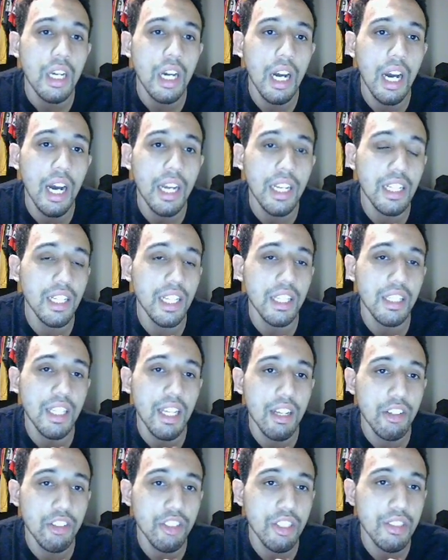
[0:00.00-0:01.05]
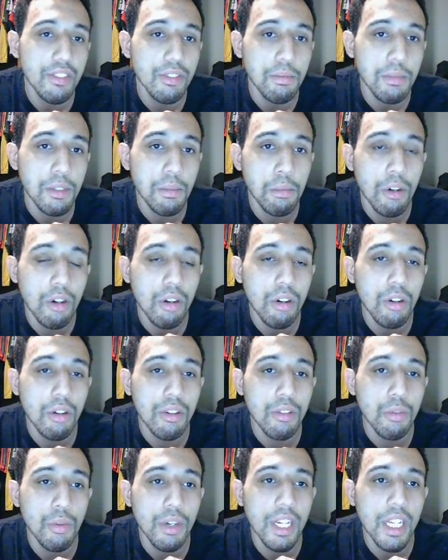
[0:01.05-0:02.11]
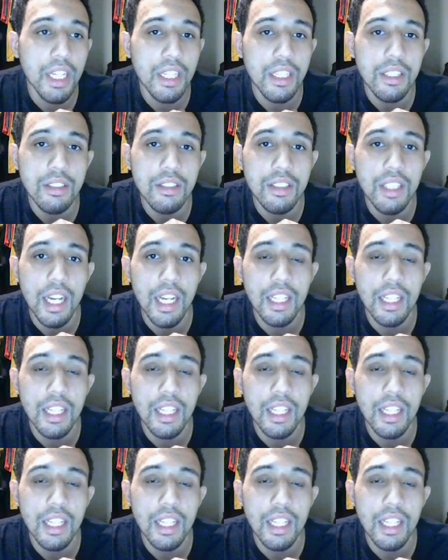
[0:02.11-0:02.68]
I didn't like the energy from Lebout at the weigh-ins. I